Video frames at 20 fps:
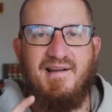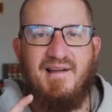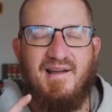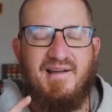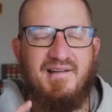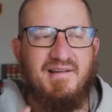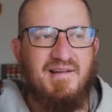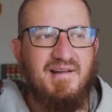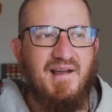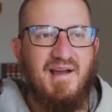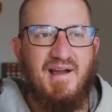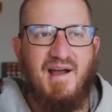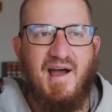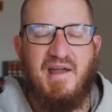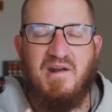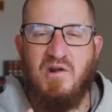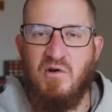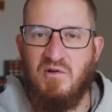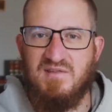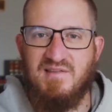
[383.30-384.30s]
And I
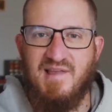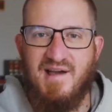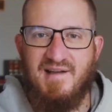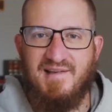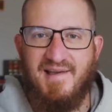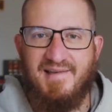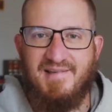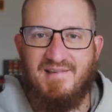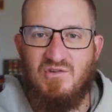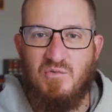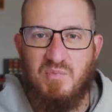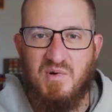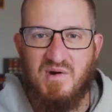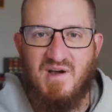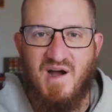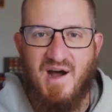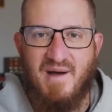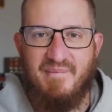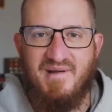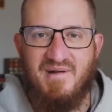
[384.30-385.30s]
know it's not like super
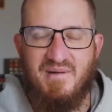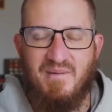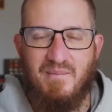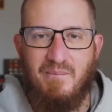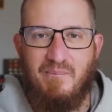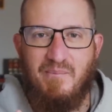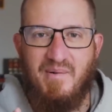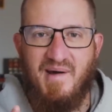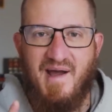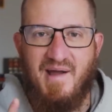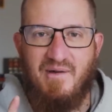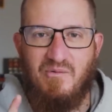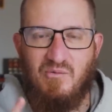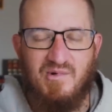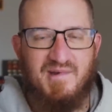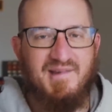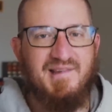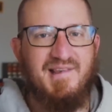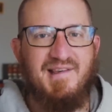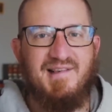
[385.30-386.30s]
common, but I
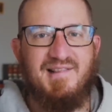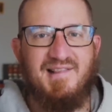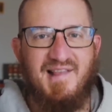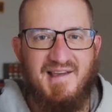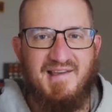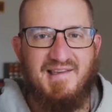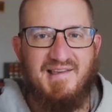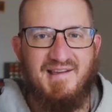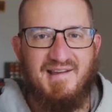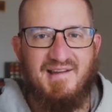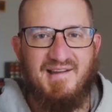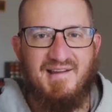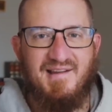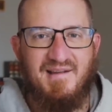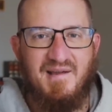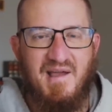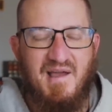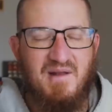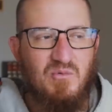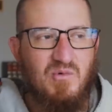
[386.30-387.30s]
really like it.
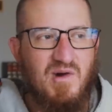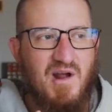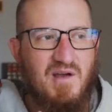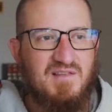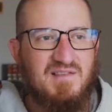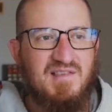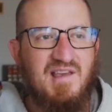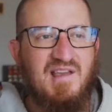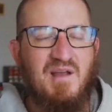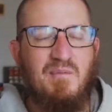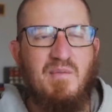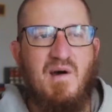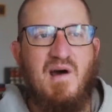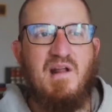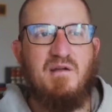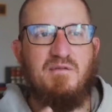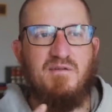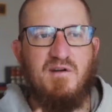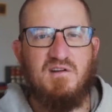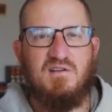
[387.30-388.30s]
And when I was thinking about
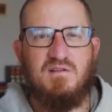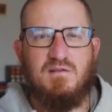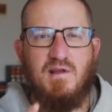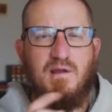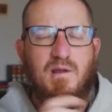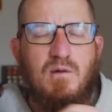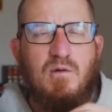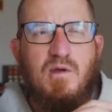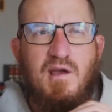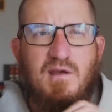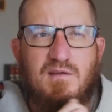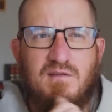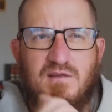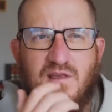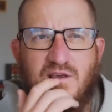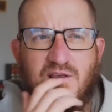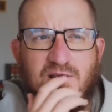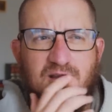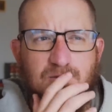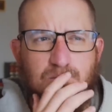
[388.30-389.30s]
it first, I was like, okay, is
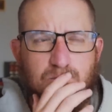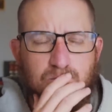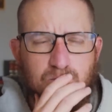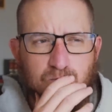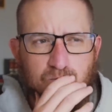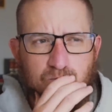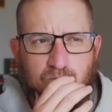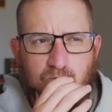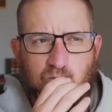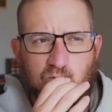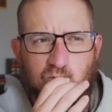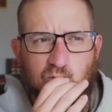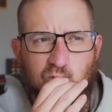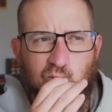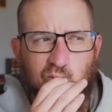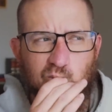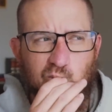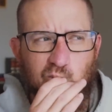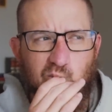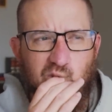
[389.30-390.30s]
this,
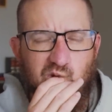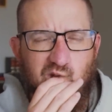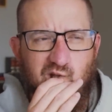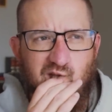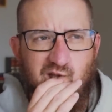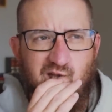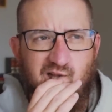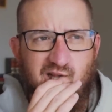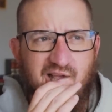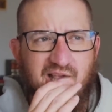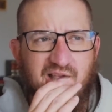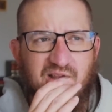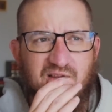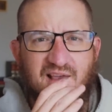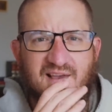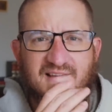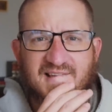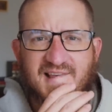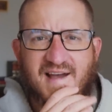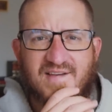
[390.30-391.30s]
like
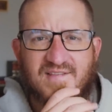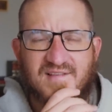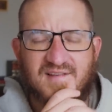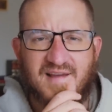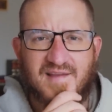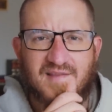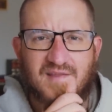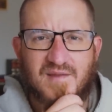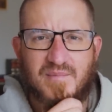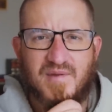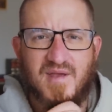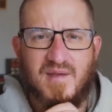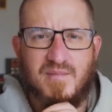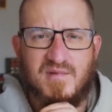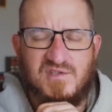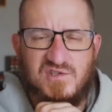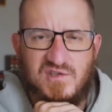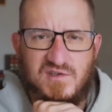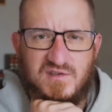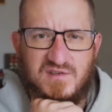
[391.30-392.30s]
is having like the baby
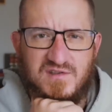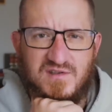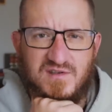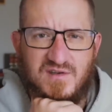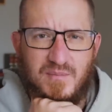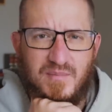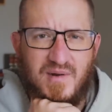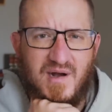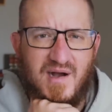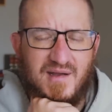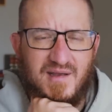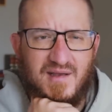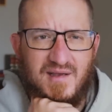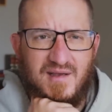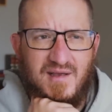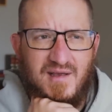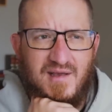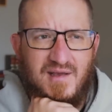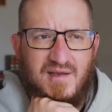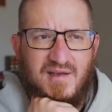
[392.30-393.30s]
Jesus in your
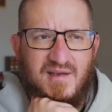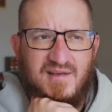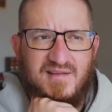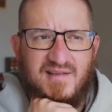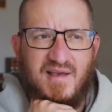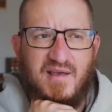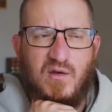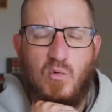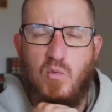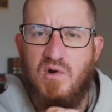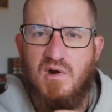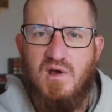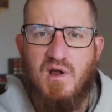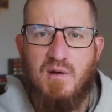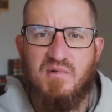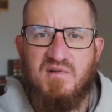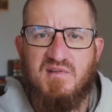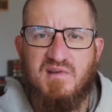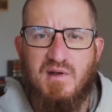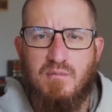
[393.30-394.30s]
pocket, is that like
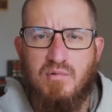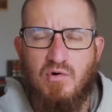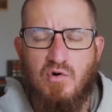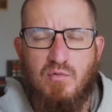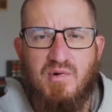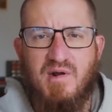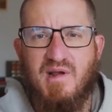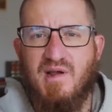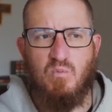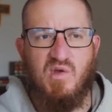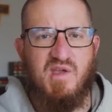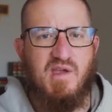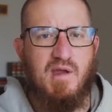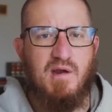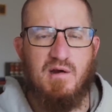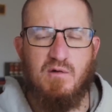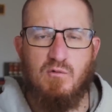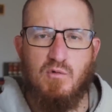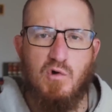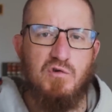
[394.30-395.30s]
100% appropriate? We
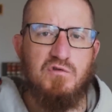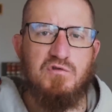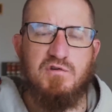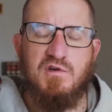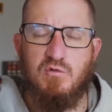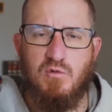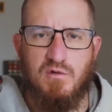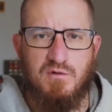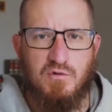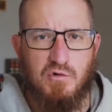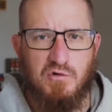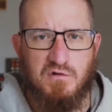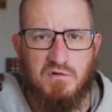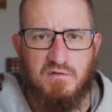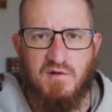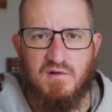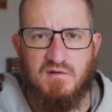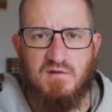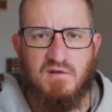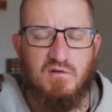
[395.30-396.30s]
carry rosaries with
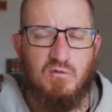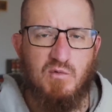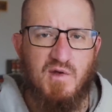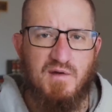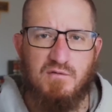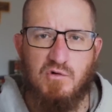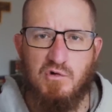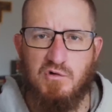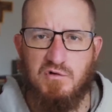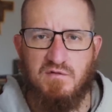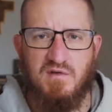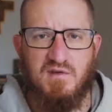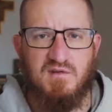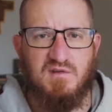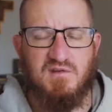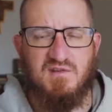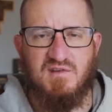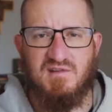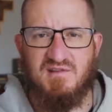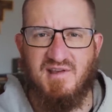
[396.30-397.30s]
crucifixes. We have
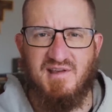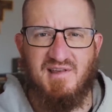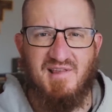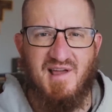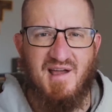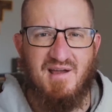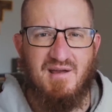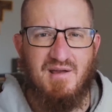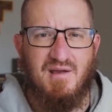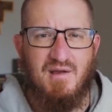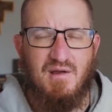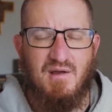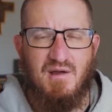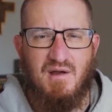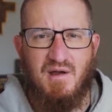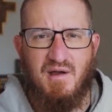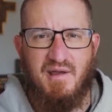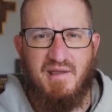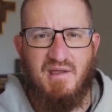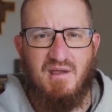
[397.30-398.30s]
crucifixes, things like that,
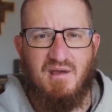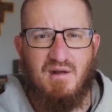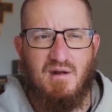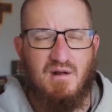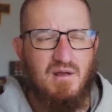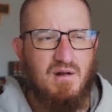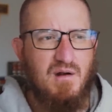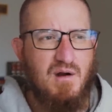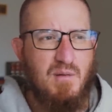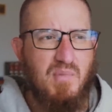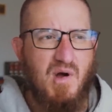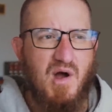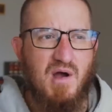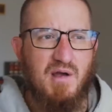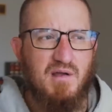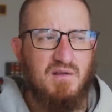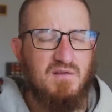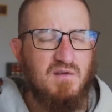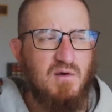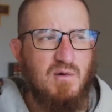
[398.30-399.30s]
like in our
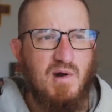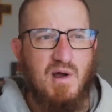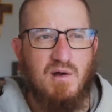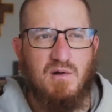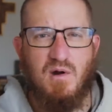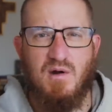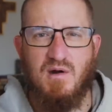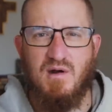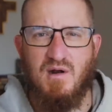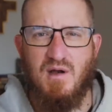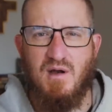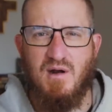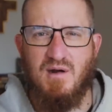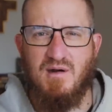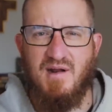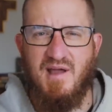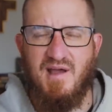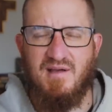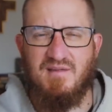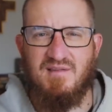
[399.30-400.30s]
pockets, around our
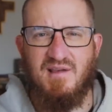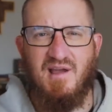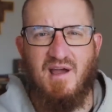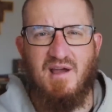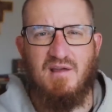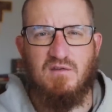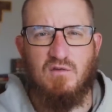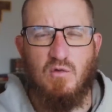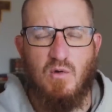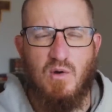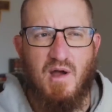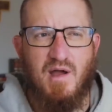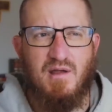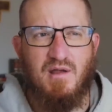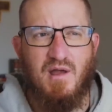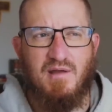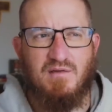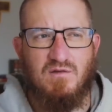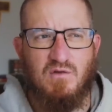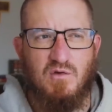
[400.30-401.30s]
necks. Like, so
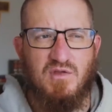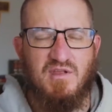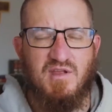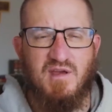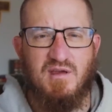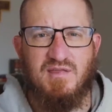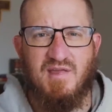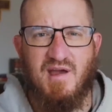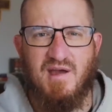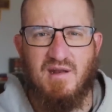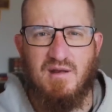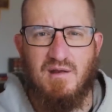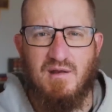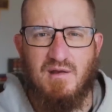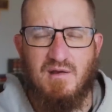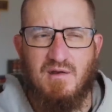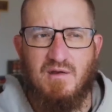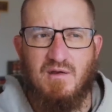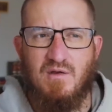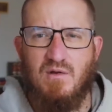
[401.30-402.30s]
I do think that
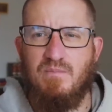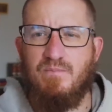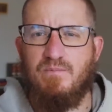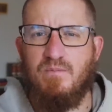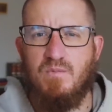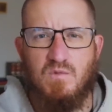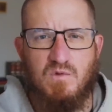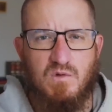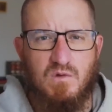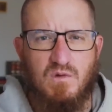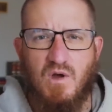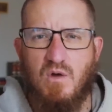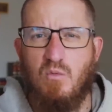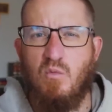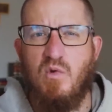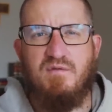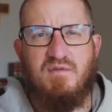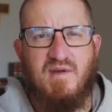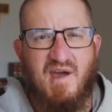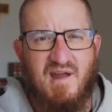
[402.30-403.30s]

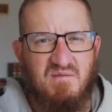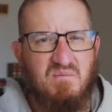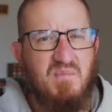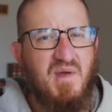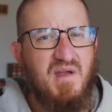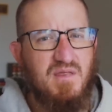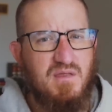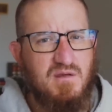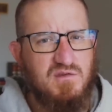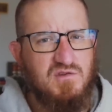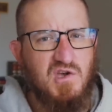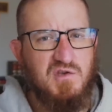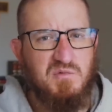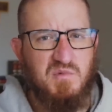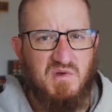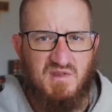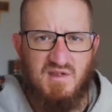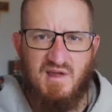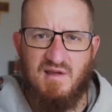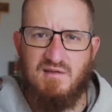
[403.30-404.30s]
we've kind of made the
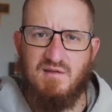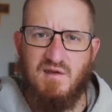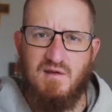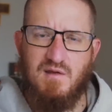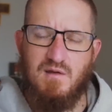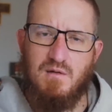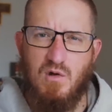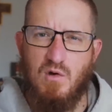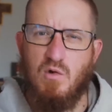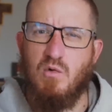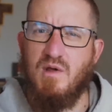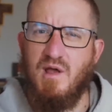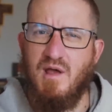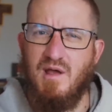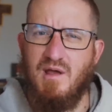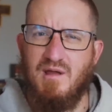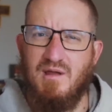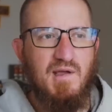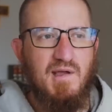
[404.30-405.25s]
judgment that that's like okay.